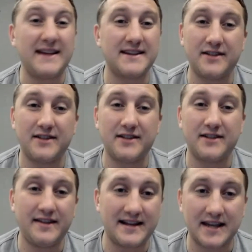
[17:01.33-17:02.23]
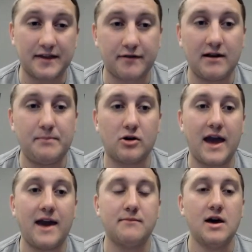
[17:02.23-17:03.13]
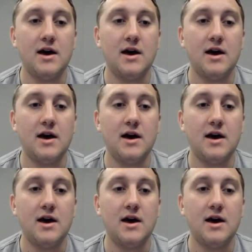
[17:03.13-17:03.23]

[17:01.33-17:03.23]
Basically, that's like three per game.